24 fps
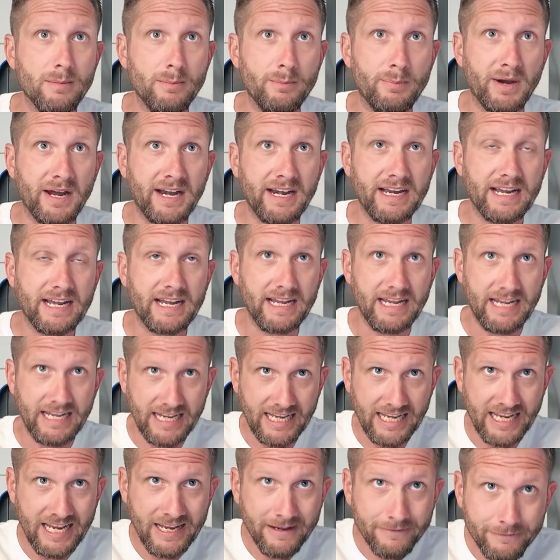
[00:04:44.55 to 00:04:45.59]
But
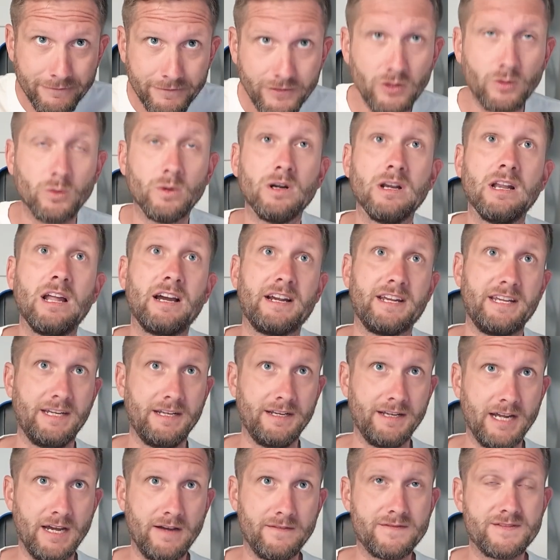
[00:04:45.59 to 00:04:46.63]
if you were lucky
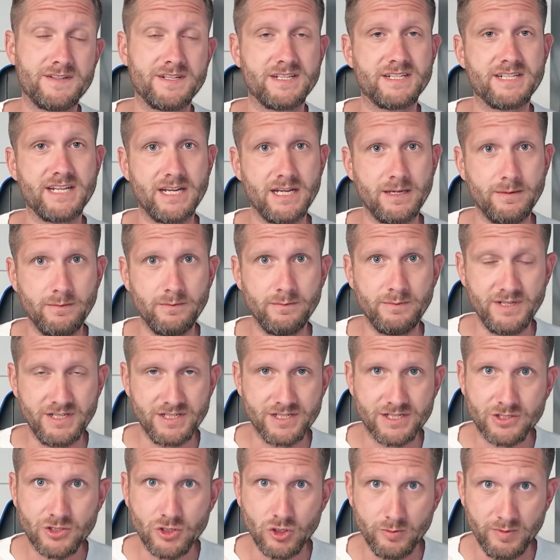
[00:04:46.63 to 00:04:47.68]
enough to, say, be
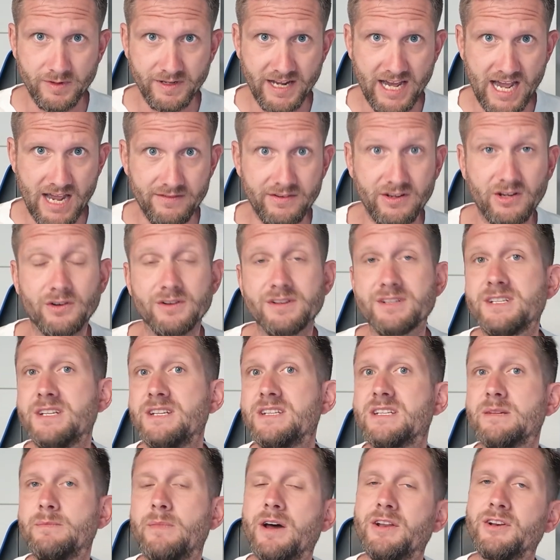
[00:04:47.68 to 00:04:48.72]
scuba diving or see
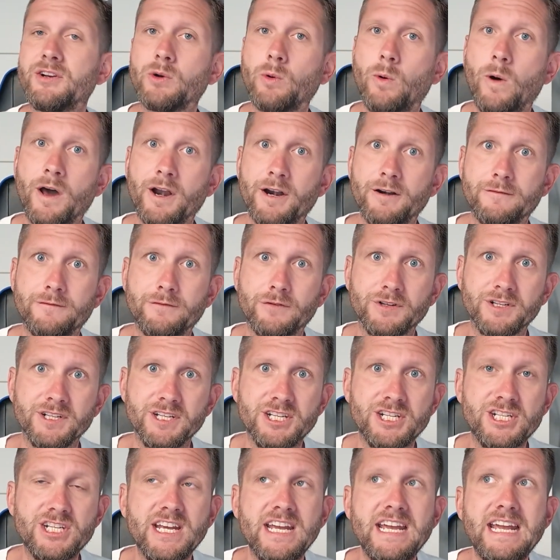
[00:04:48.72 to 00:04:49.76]
some underwater
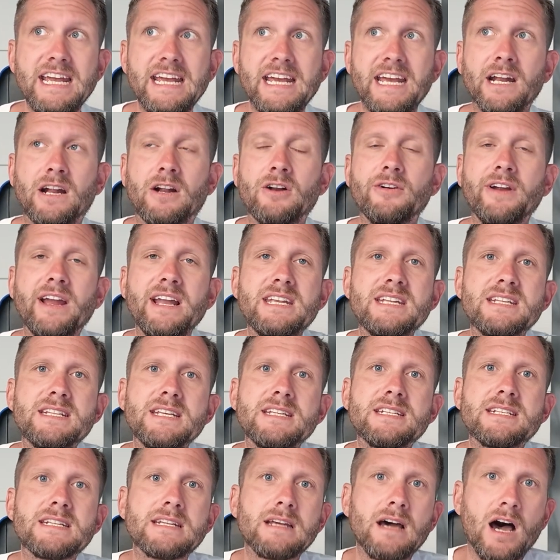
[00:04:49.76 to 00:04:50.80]
footage, it creates
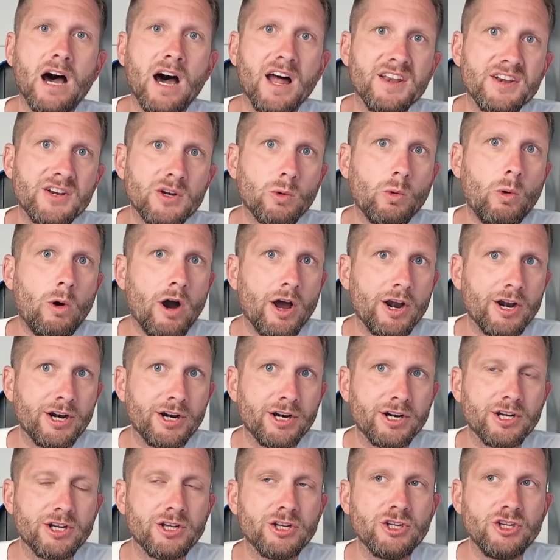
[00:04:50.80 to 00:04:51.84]
this
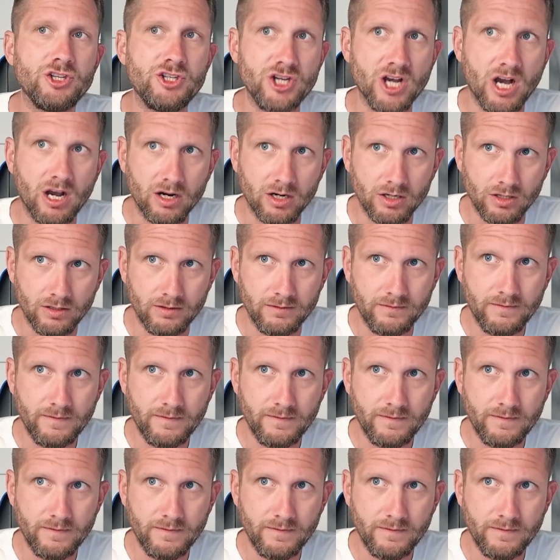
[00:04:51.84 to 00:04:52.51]
underwater jungle